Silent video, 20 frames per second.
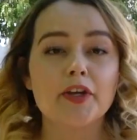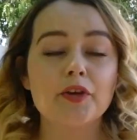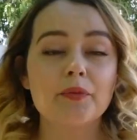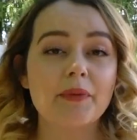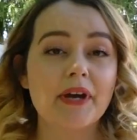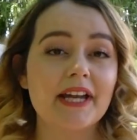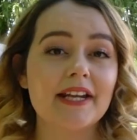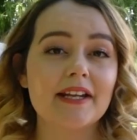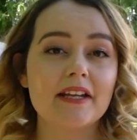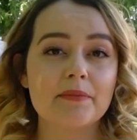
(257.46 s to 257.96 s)
You
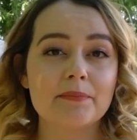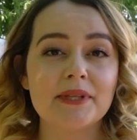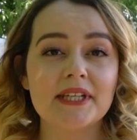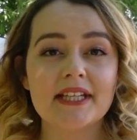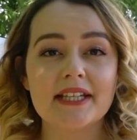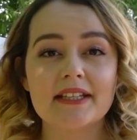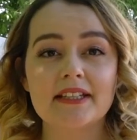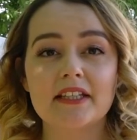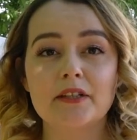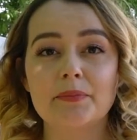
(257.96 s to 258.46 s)
might
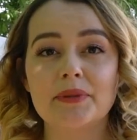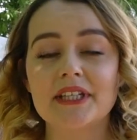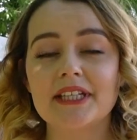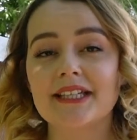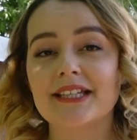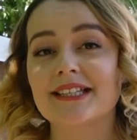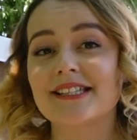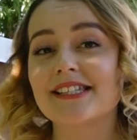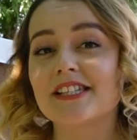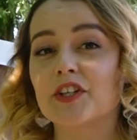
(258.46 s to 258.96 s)
immediately be
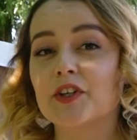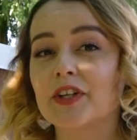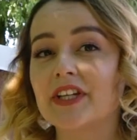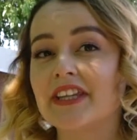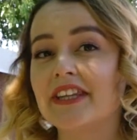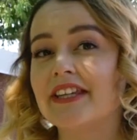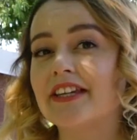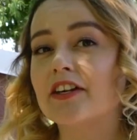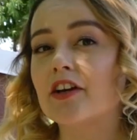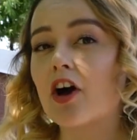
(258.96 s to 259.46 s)

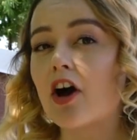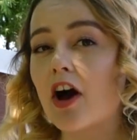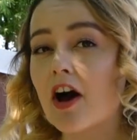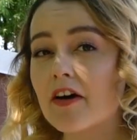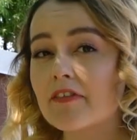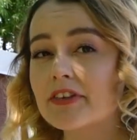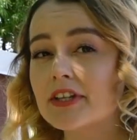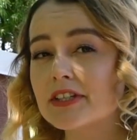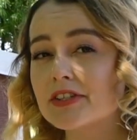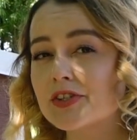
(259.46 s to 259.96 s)
considering the
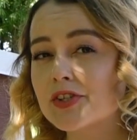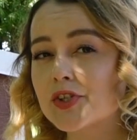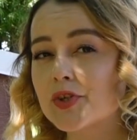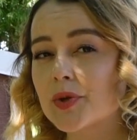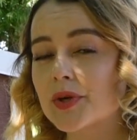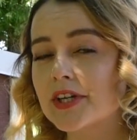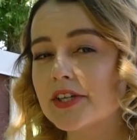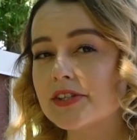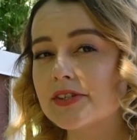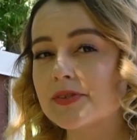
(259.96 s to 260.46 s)
obvious
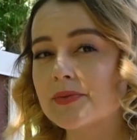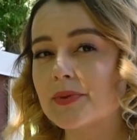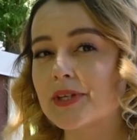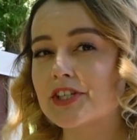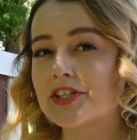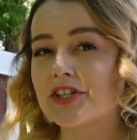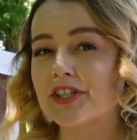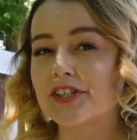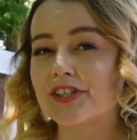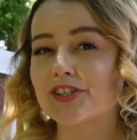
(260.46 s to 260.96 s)
choice,
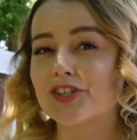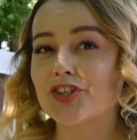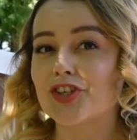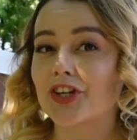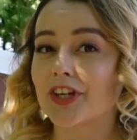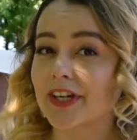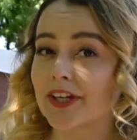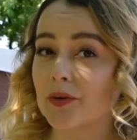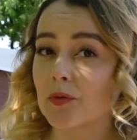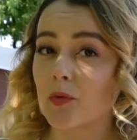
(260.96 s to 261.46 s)
which is
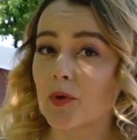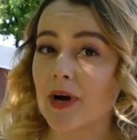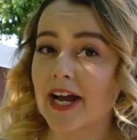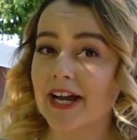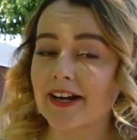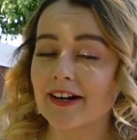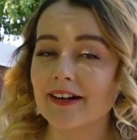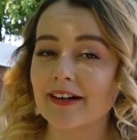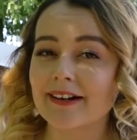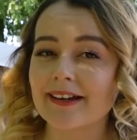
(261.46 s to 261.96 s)
chicken
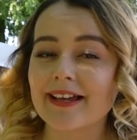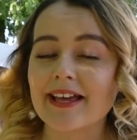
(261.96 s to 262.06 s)
wire.